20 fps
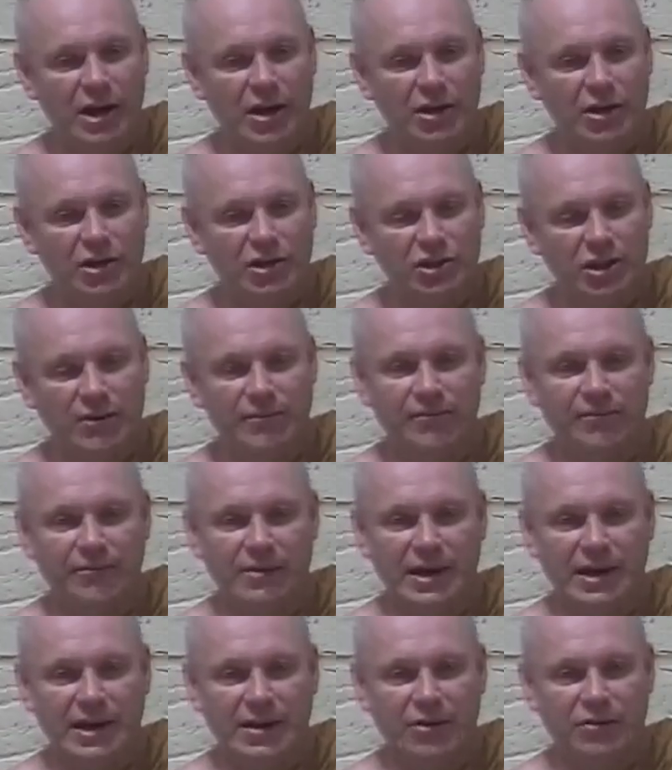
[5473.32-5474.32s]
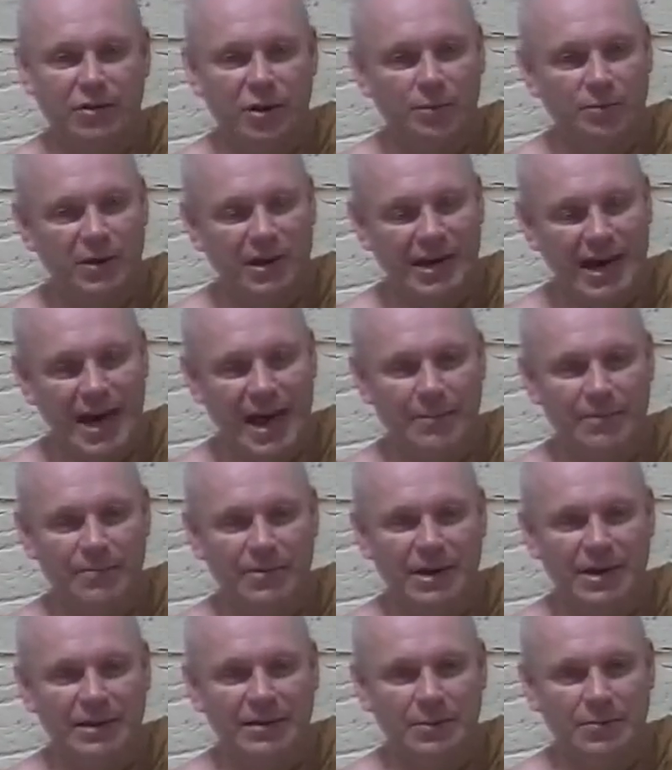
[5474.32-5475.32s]
suffering and not being
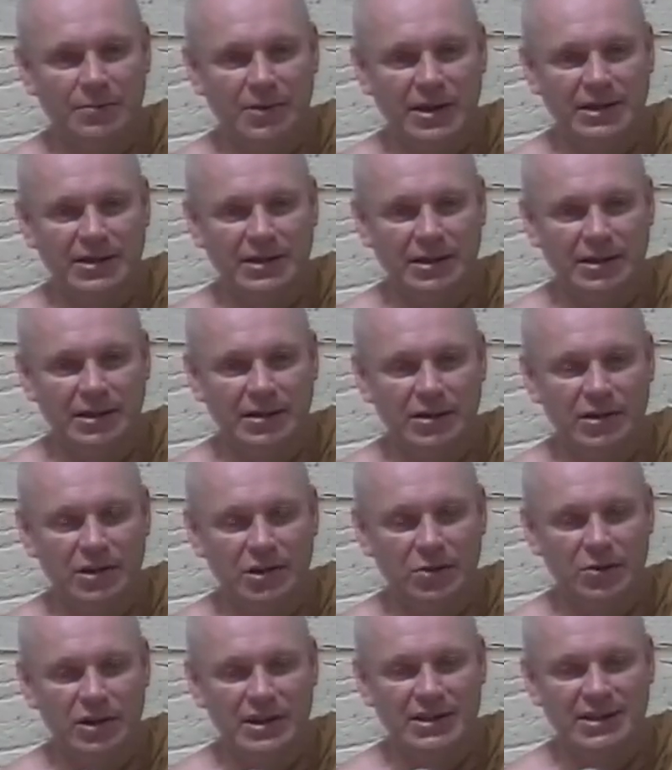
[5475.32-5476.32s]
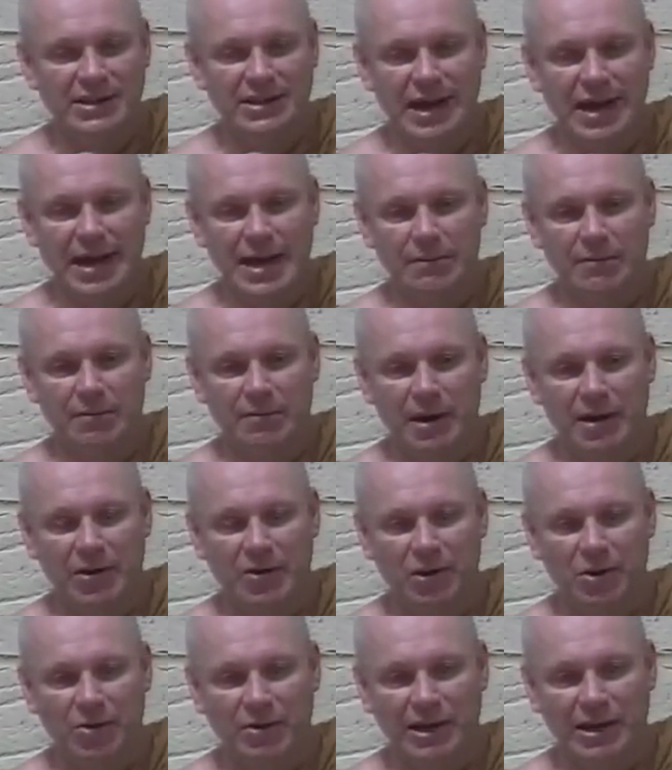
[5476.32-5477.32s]
happy in the present. So you escape by
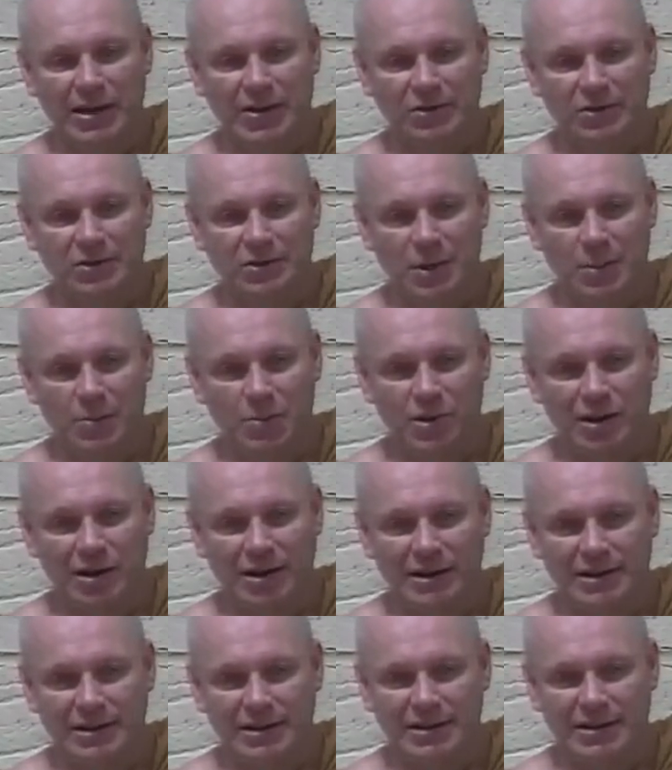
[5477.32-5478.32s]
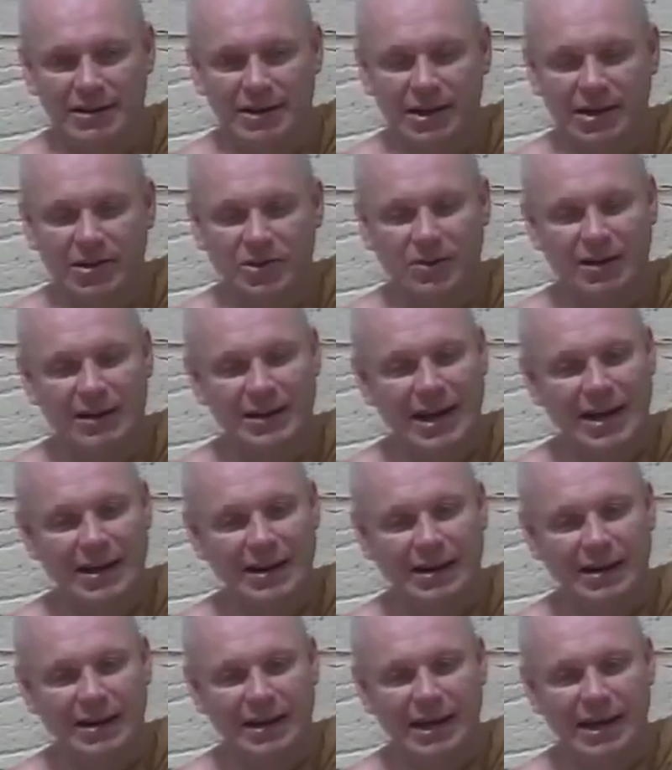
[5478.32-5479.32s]
going into somewhere else. So
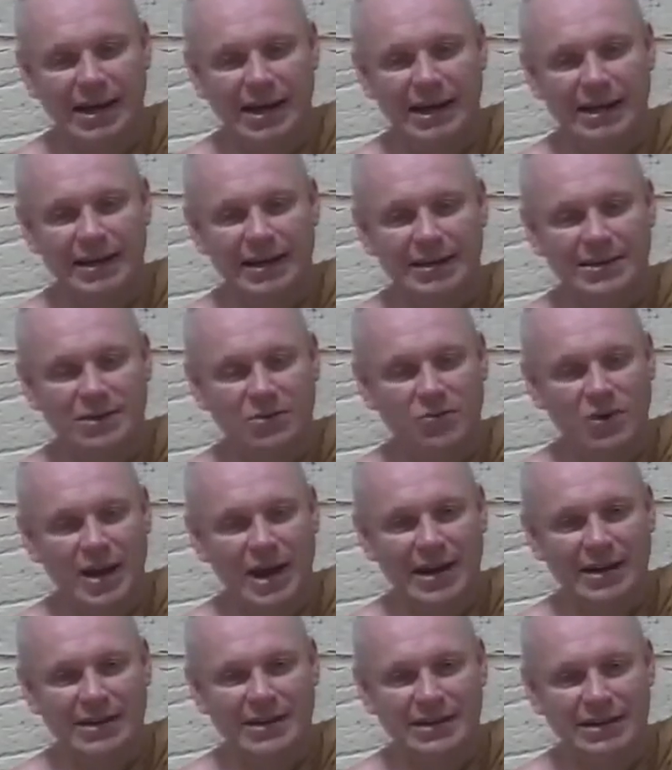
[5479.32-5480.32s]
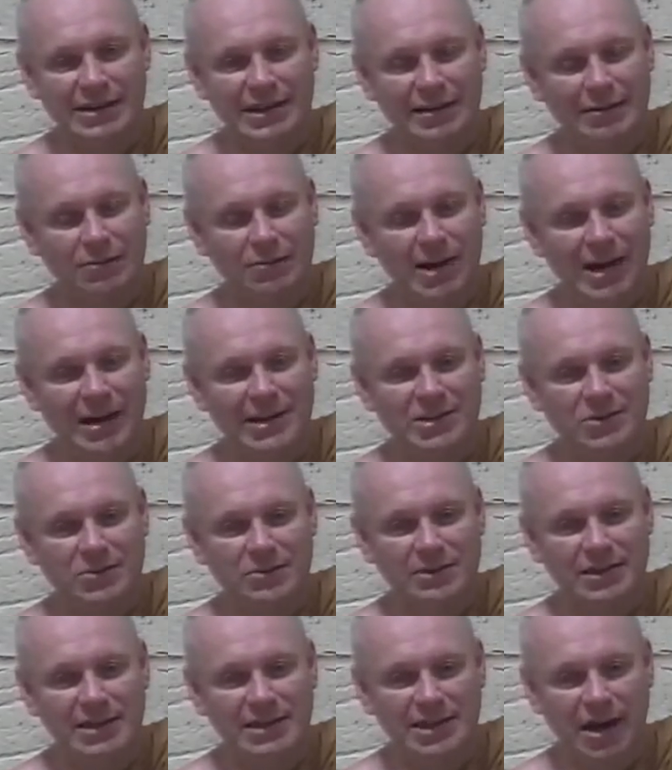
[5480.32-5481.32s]
again, it relates to
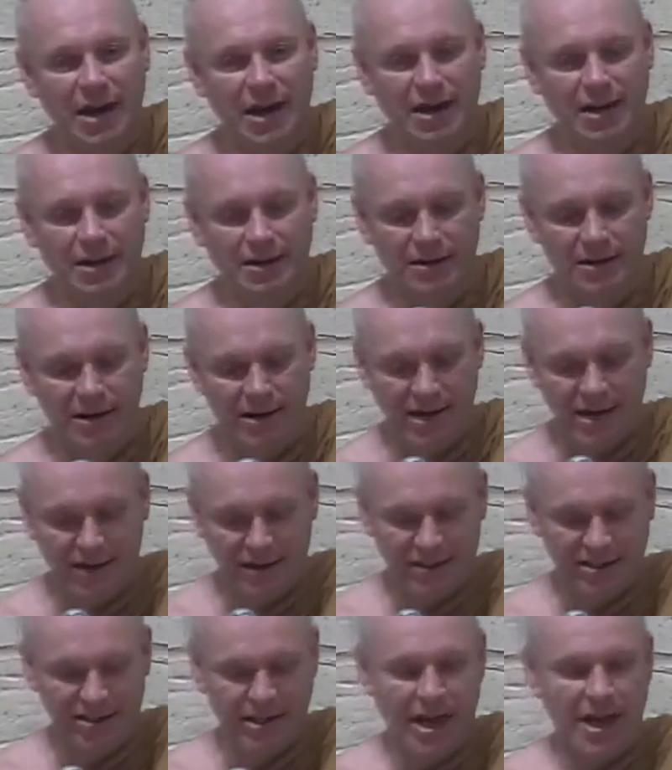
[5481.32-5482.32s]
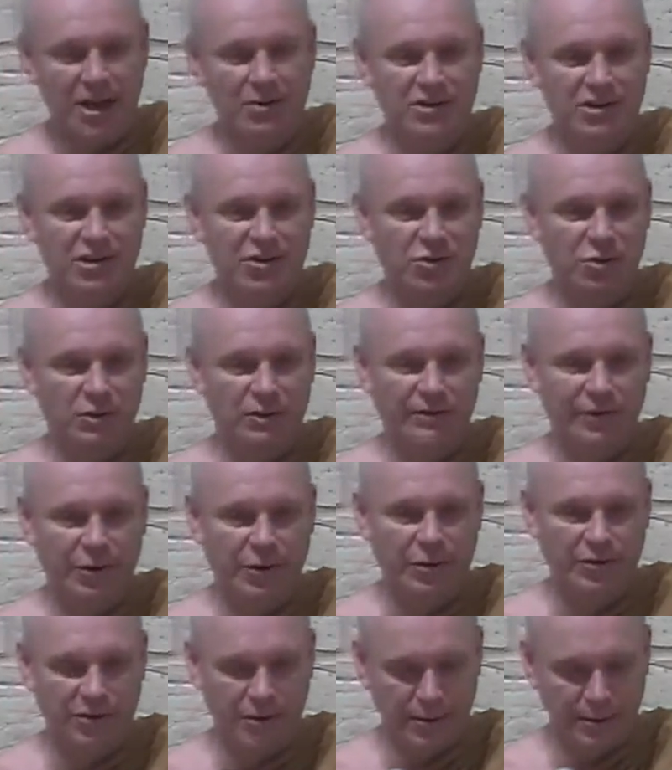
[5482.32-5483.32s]
desire. Desire is
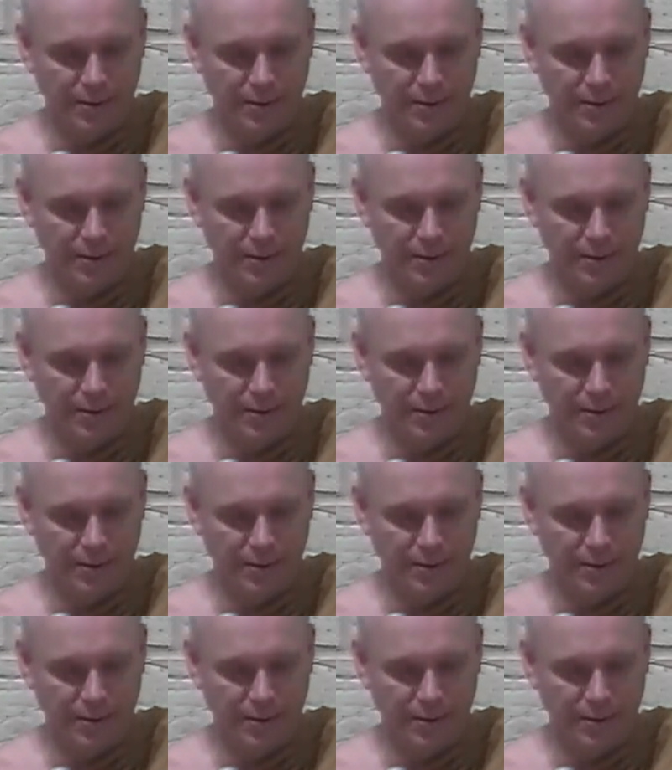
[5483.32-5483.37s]
twofold.